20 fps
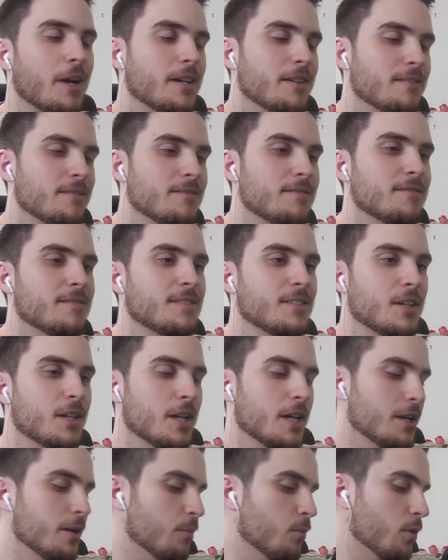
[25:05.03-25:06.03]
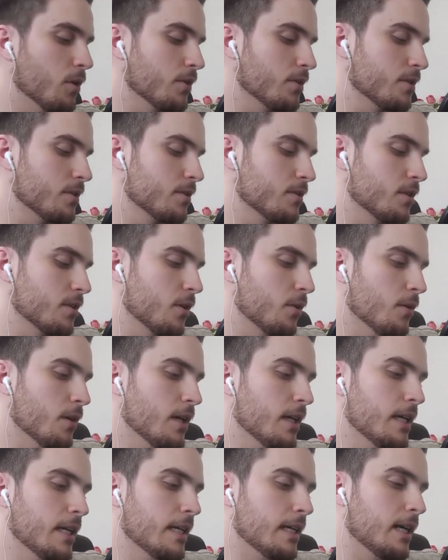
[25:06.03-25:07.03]
right. Could end up worse. So,
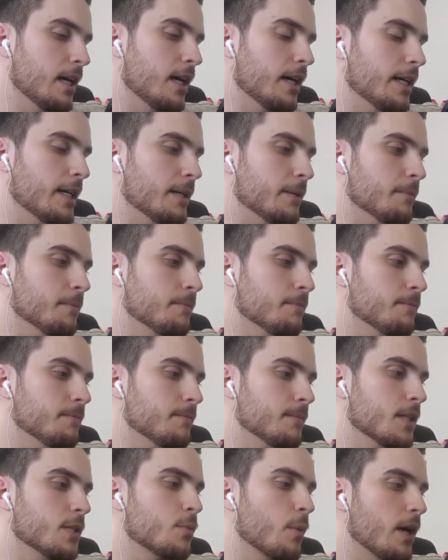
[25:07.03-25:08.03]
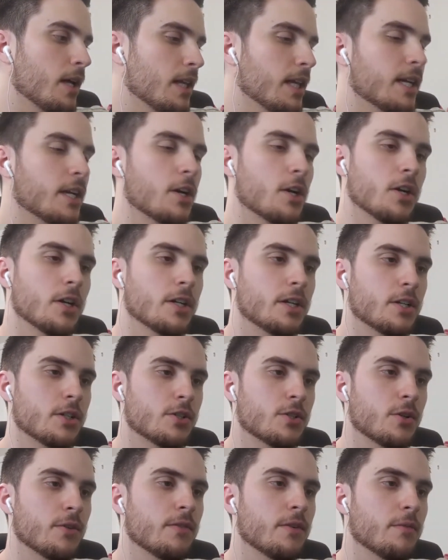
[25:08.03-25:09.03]
that's why I like a good
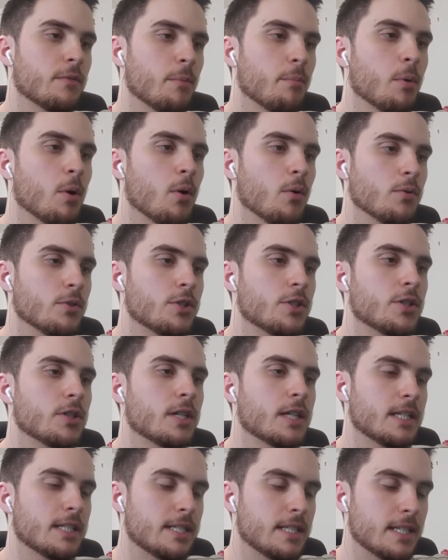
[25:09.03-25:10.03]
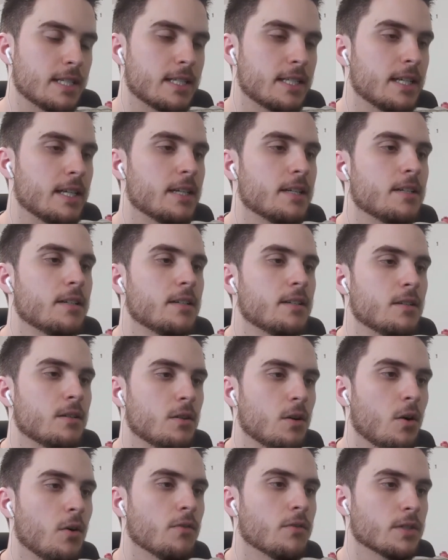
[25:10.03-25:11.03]
conservative approach, consistent
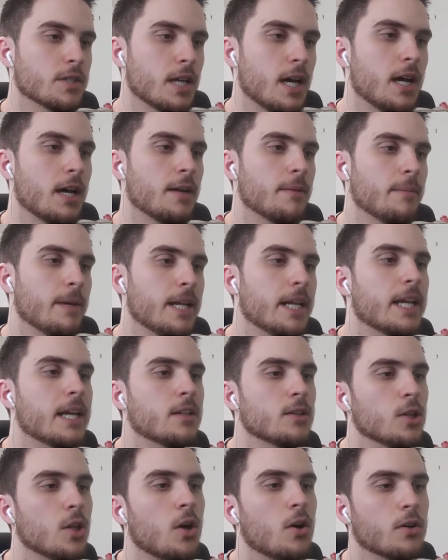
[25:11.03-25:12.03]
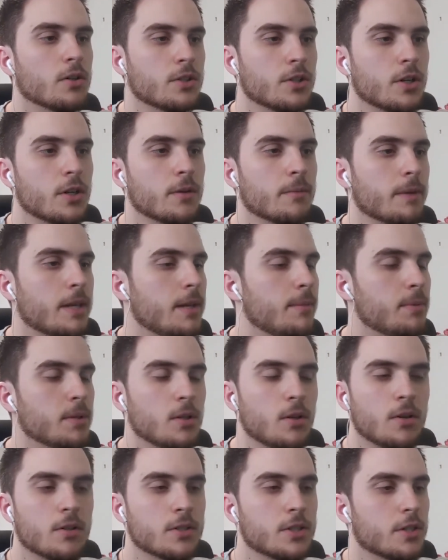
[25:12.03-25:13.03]
over time. And again, long-term, keep a
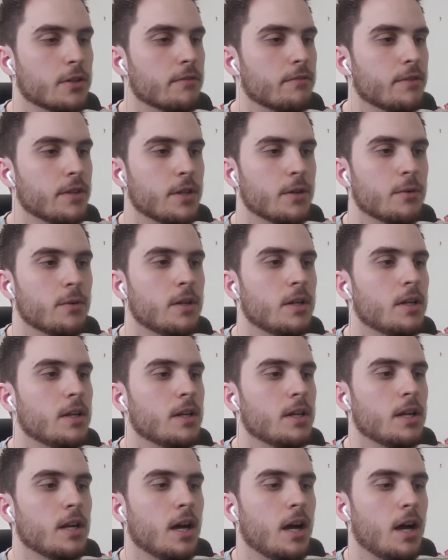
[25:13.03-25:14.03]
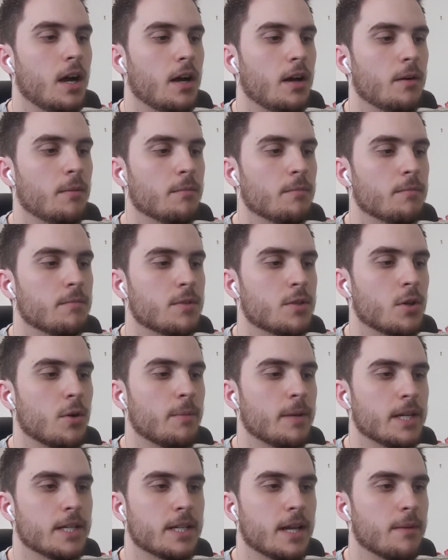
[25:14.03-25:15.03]
long-term view. So
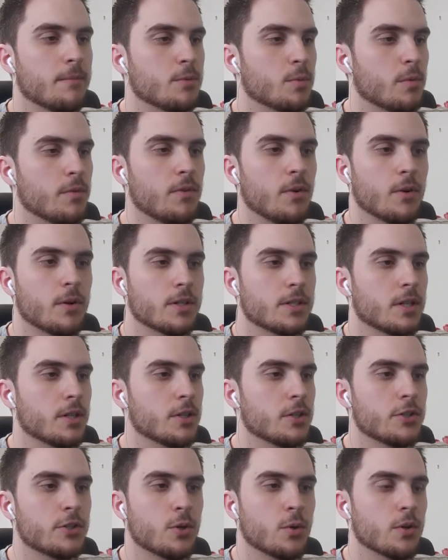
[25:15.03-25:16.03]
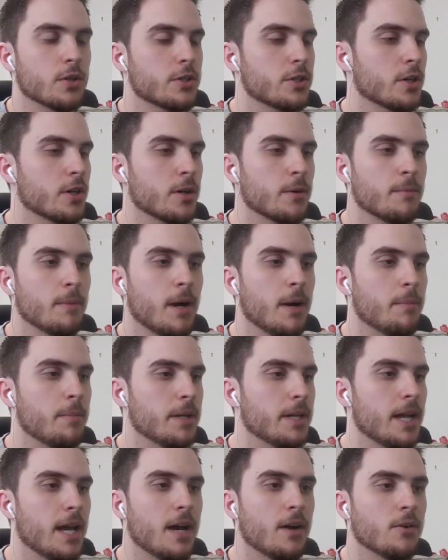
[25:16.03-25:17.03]
many times we're focused on the short-term up
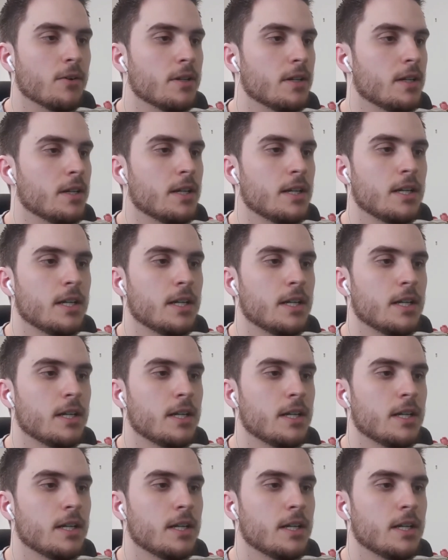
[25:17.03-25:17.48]
and down.